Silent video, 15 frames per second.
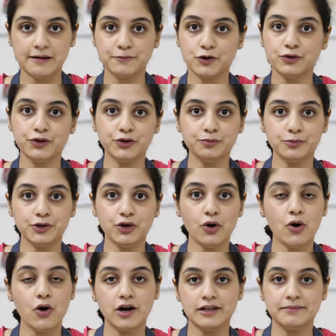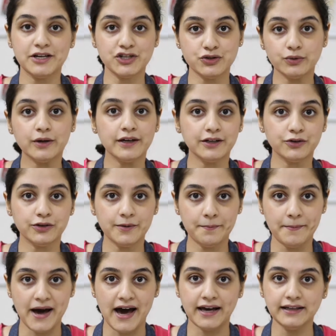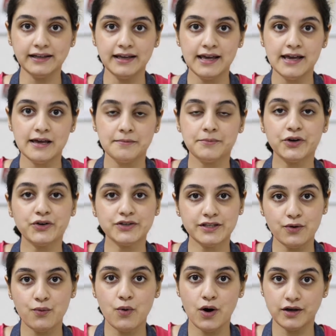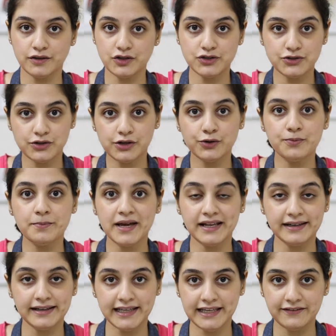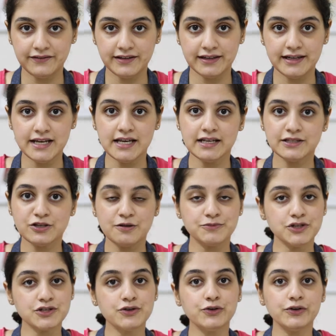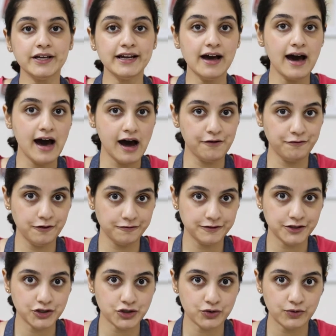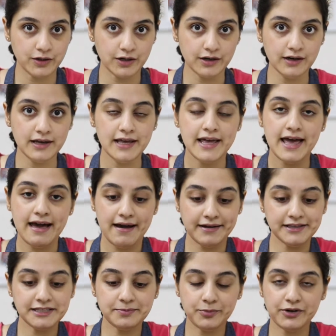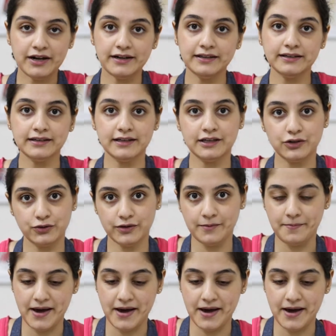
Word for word: I'm not going to put all my sugar into the pan because I want the sugar to melt evenly. So I'm just going to take half of the sugar and spread it into the